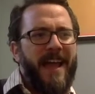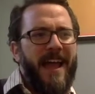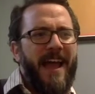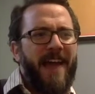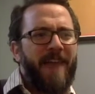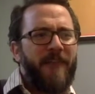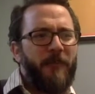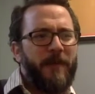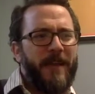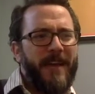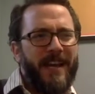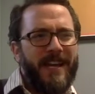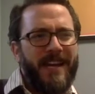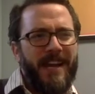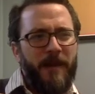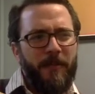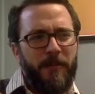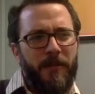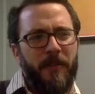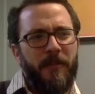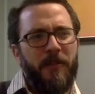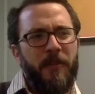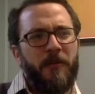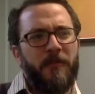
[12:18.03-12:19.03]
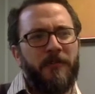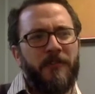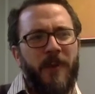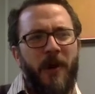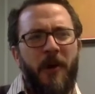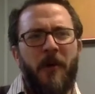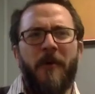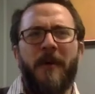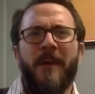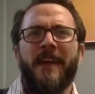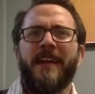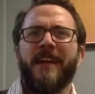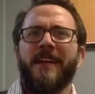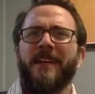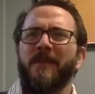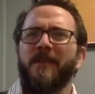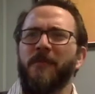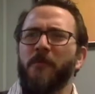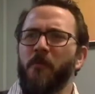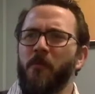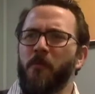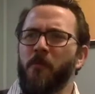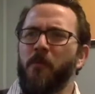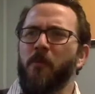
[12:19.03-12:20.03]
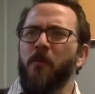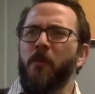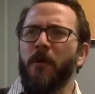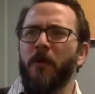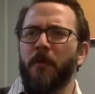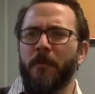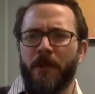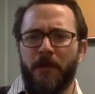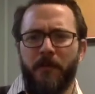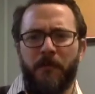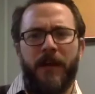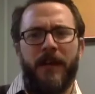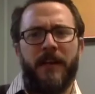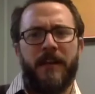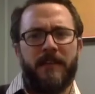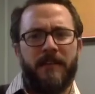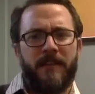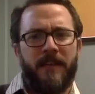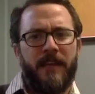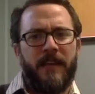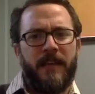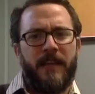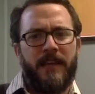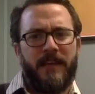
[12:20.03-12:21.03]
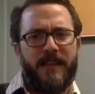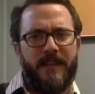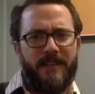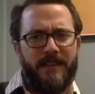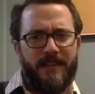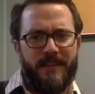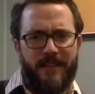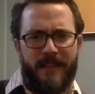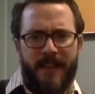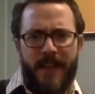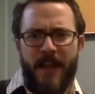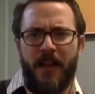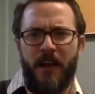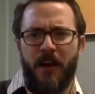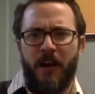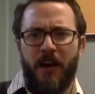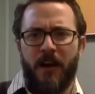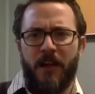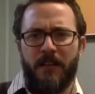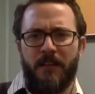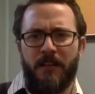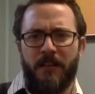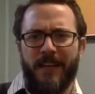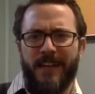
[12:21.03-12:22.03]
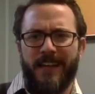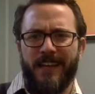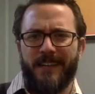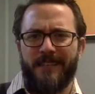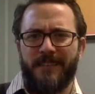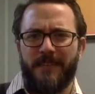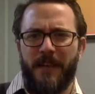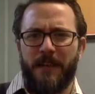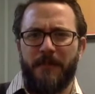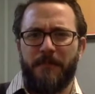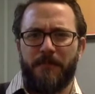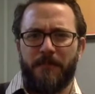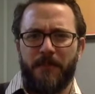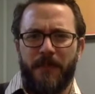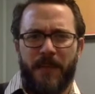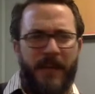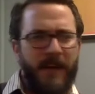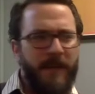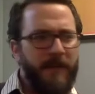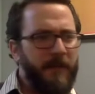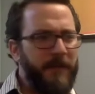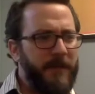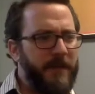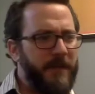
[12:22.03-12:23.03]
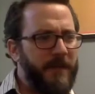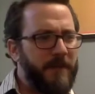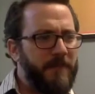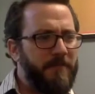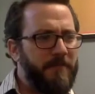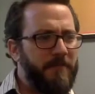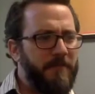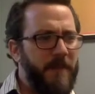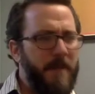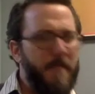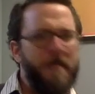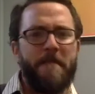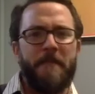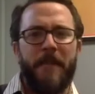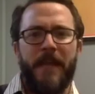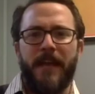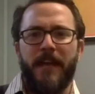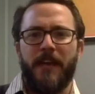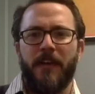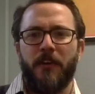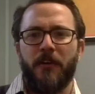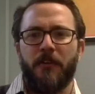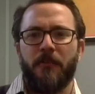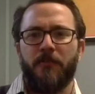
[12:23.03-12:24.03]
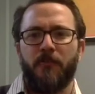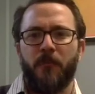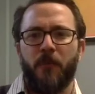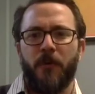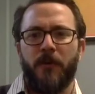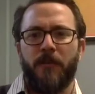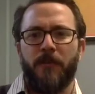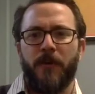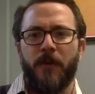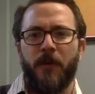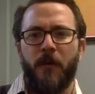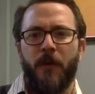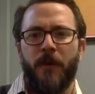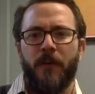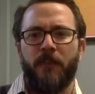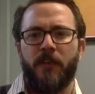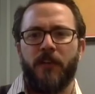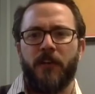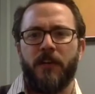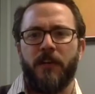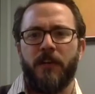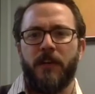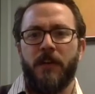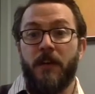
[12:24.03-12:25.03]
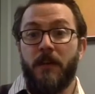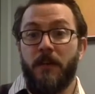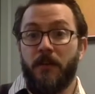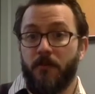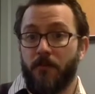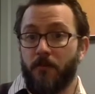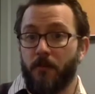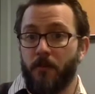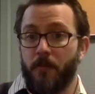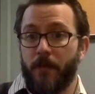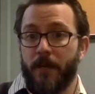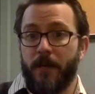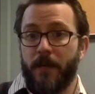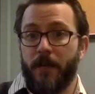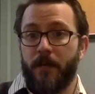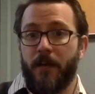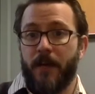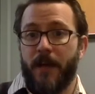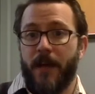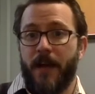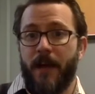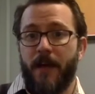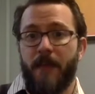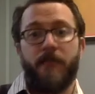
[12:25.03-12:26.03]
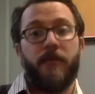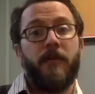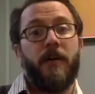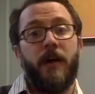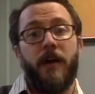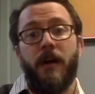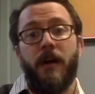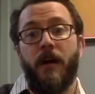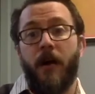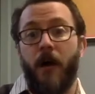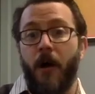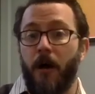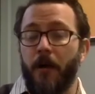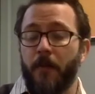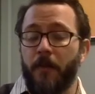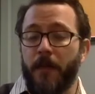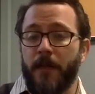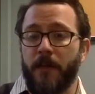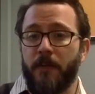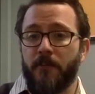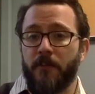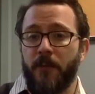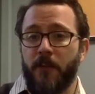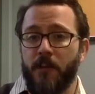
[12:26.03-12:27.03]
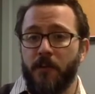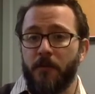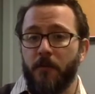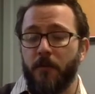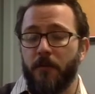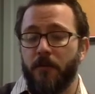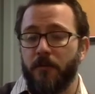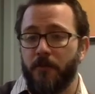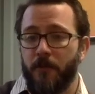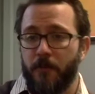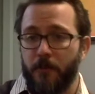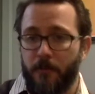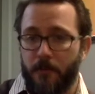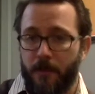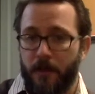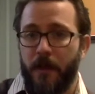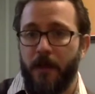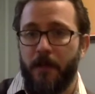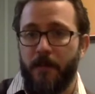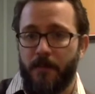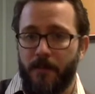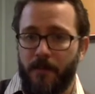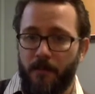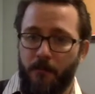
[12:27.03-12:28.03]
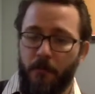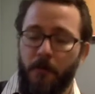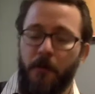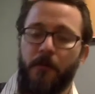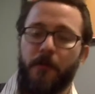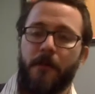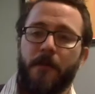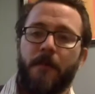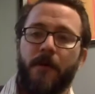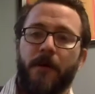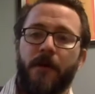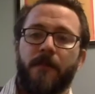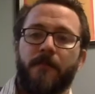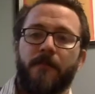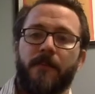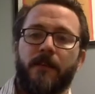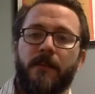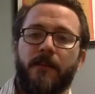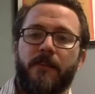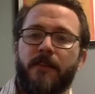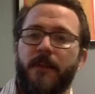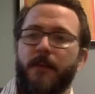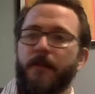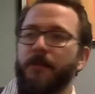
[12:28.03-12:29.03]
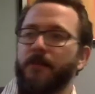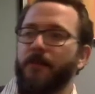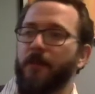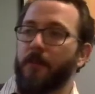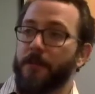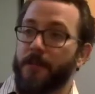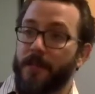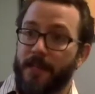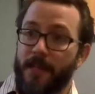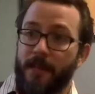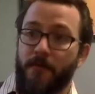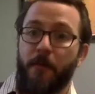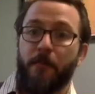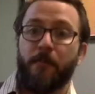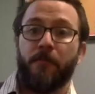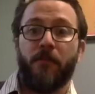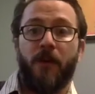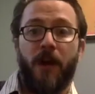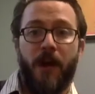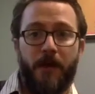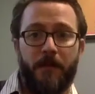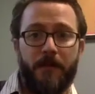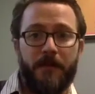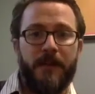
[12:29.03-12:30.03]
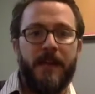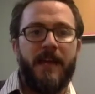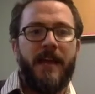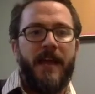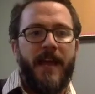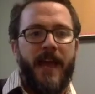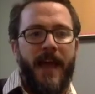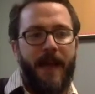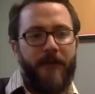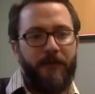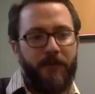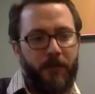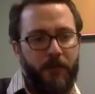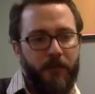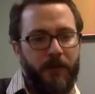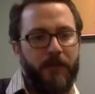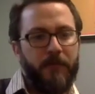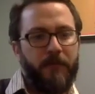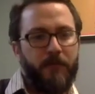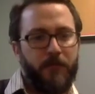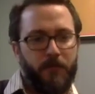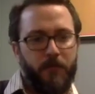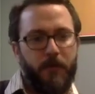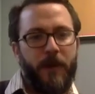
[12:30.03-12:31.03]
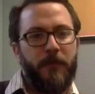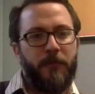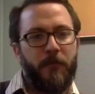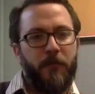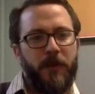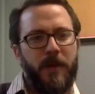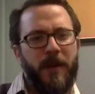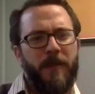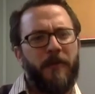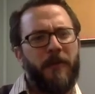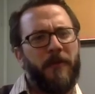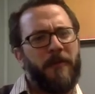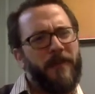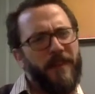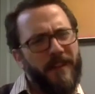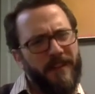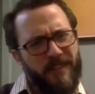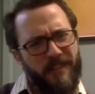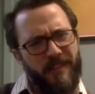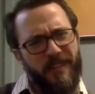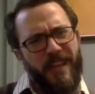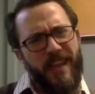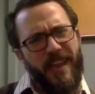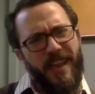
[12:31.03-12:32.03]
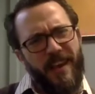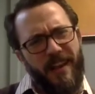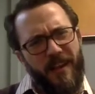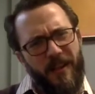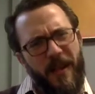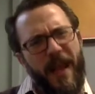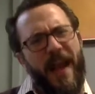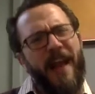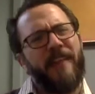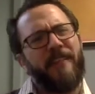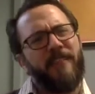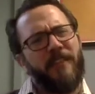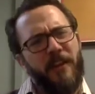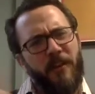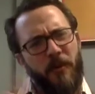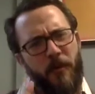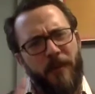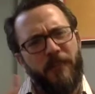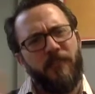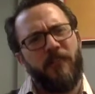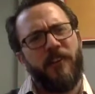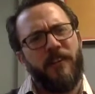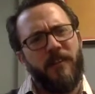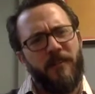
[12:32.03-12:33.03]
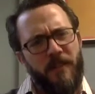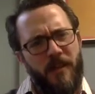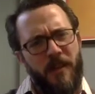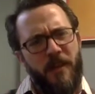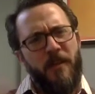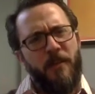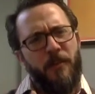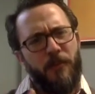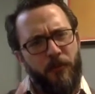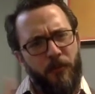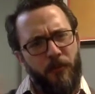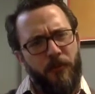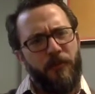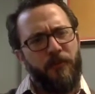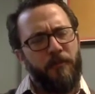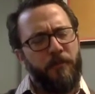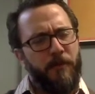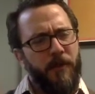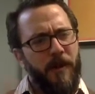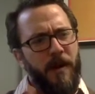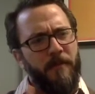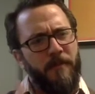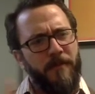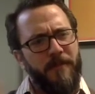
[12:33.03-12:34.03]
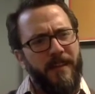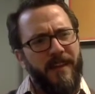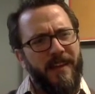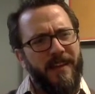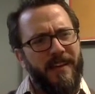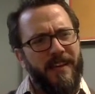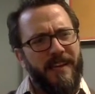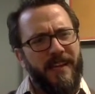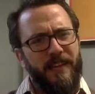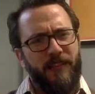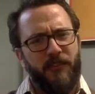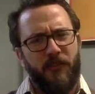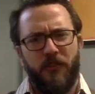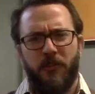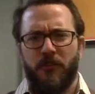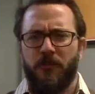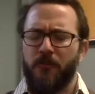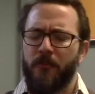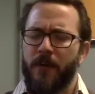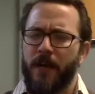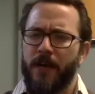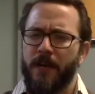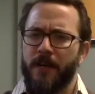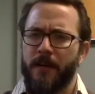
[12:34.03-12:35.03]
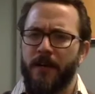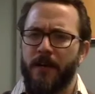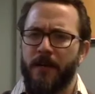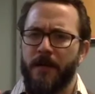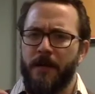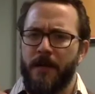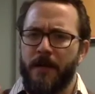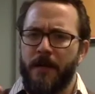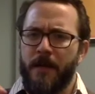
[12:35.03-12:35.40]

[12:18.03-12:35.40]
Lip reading: After we get a couple of those going, we'll be ready to take on a kind of a meatier sort of a question. So we could have online discussion boards, so that these will be part of the assignments. I'll give a prompt after we've read through a couple of things, and I'll ask a question through this prompt that gets you to try to